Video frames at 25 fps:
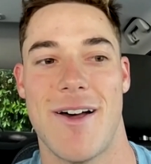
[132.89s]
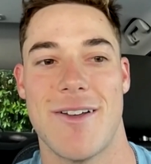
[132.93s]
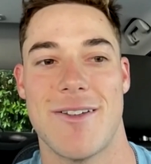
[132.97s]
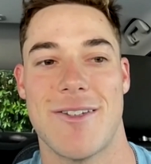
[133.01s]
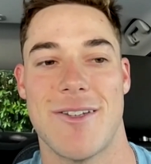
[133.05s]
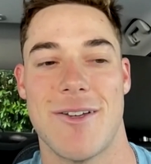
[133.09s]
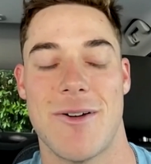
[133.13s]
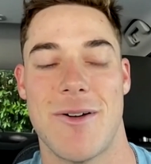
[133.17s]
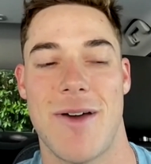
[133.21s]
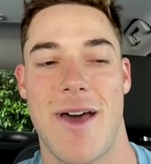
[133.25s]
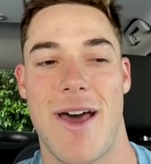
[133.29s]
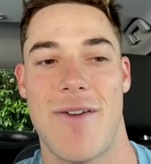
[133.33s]

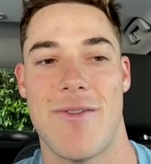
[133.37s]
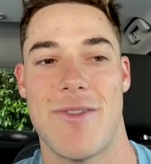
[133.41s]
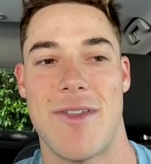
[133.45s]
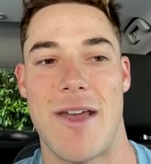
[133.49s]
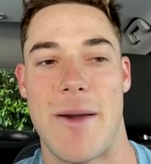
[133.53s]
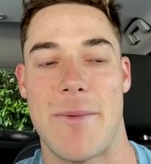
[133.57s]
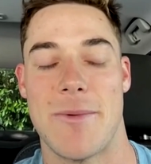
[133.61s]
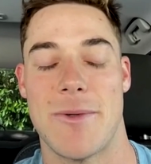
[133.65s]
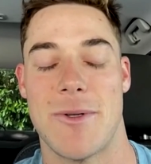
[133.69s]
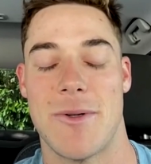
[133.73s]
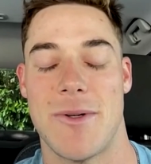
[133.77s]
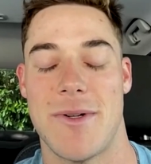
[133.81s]
So having the
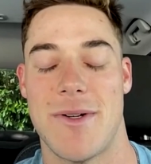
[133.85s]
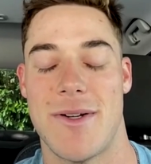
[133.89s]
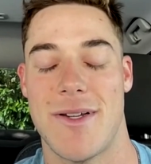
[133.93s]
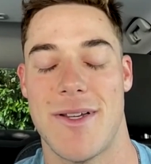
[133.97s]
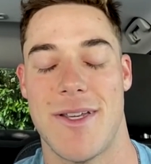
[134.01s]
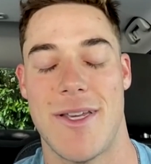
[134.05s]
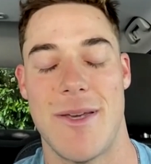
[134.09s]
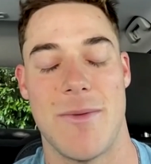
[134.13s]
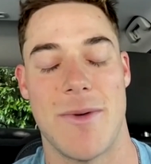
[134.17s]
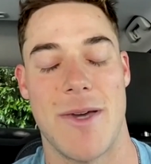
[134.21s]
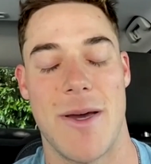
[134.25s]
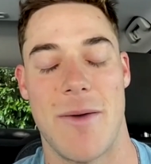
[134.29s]
opportunity to
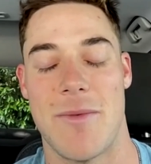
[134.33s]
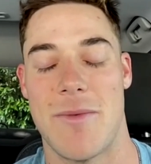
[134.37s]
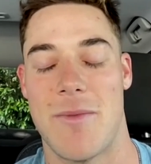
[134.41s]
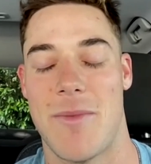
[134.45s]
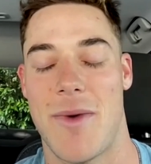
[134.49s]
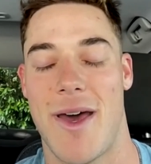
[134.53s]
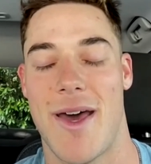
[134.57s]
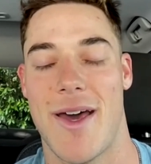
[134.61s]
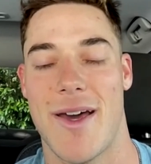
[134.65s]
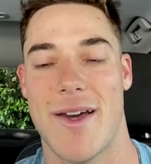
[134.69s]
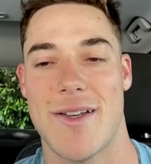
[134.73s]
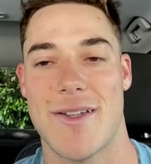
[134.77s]
keep coming
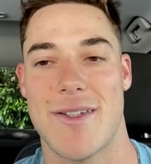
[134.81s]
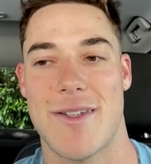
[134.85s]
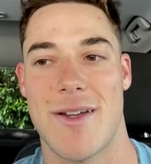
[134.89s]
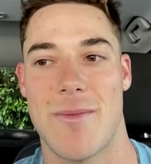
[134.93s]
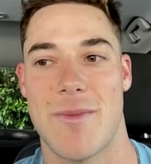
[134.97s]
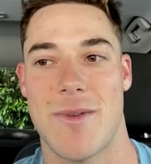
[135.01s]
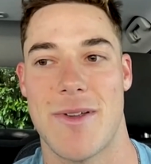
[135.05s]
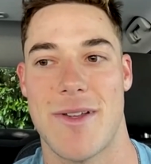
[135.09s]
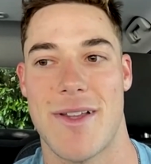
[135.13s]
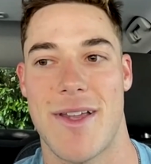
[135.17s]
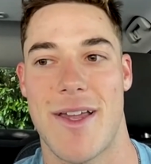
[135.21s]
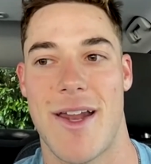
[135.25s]
back is
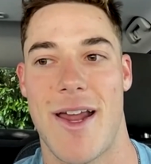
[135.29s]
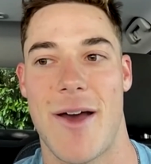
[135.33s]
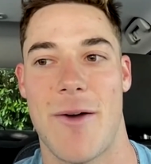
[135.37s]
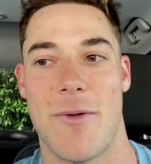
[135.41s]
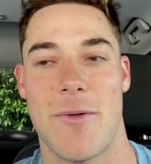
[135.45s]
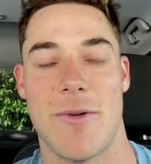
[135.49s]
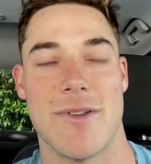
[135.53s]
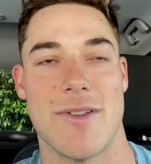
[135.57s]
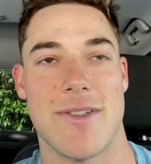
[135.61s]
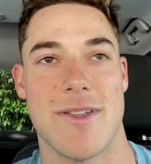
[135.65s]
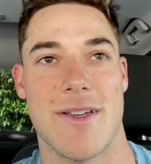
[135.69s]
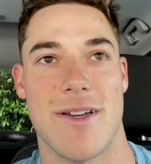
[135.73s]
something that
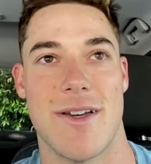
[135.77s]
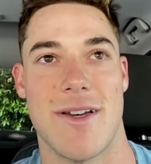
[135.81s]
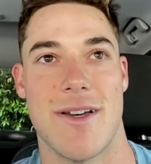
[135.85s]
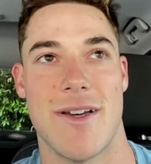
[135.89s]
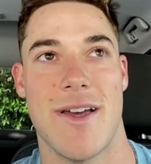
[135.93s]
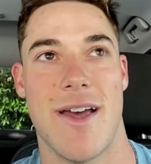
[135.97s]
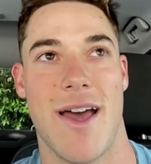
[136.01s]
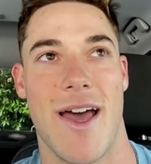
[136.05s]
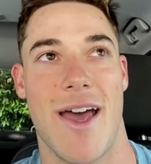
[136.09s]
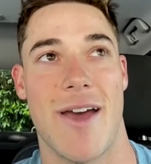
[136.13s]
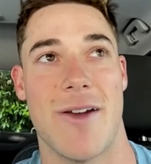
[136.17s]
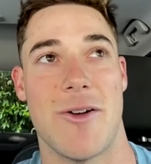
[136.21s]

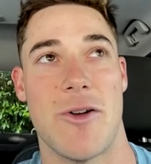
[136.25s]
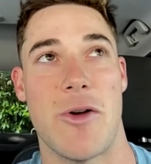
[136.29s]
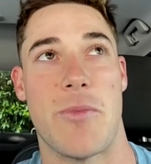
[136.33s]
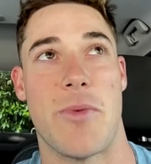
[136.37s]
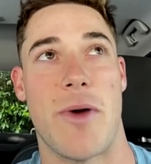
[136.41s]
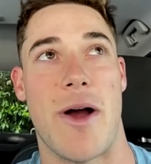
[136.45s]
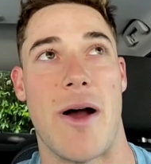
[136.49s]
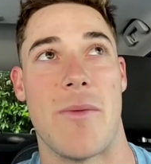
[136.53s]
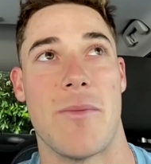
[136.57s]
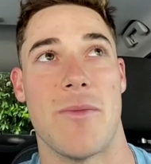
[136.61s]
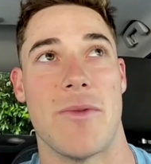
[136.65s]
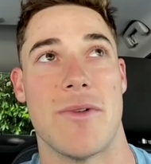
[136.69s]
I had no
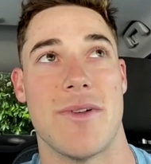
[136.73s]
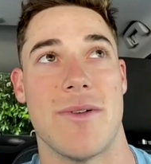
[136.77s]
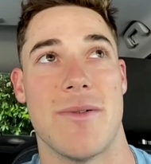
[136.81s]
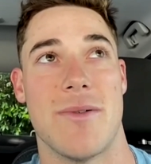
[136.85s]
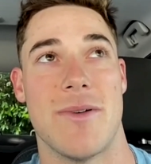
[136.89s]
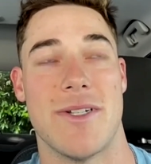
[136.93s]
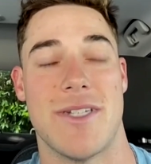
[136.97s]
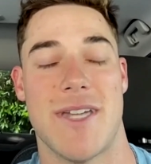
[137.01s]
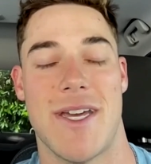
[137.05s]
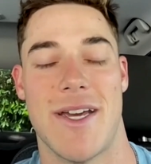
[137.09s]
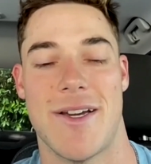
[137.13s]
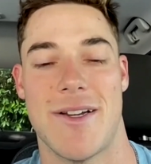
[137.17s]
problem
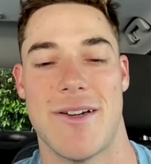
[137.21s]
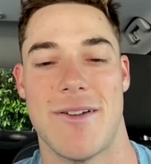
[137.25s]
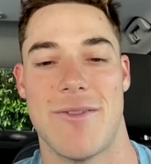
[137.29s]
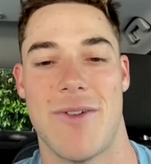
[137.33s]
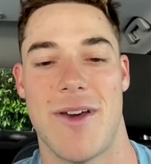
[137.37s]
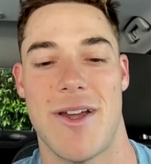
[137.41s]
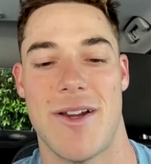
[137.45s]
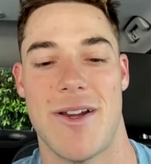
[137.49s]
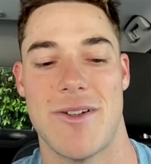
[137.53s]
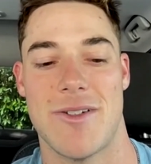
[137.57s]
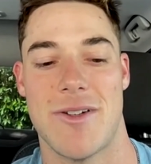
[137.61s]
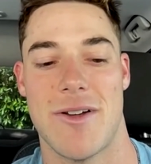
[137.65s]
with taking
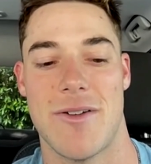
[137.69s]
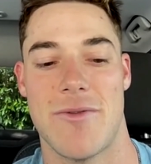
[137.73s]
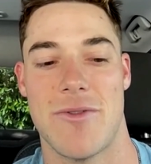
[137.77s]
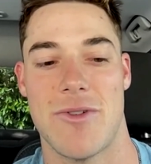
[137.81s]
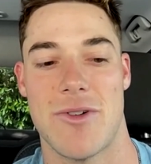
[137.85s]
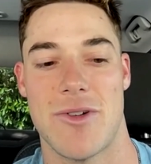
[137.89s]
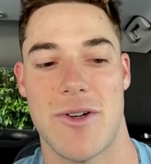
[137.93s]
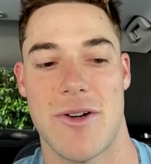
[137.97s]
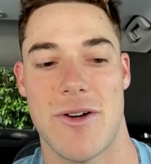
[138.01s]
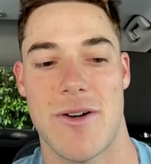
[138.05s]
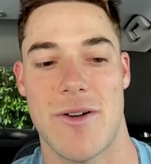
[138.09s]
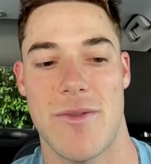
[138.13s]
advantage of,
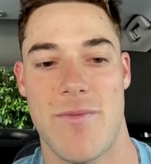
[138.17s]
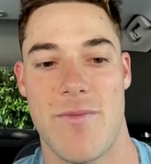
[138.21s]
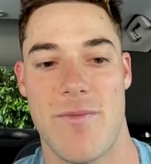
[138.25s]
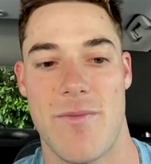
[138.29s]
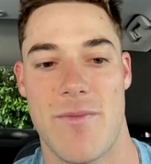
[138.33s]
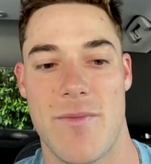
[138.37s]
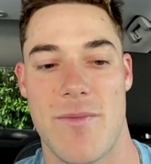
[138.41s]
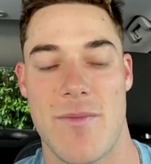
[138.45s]
for sure.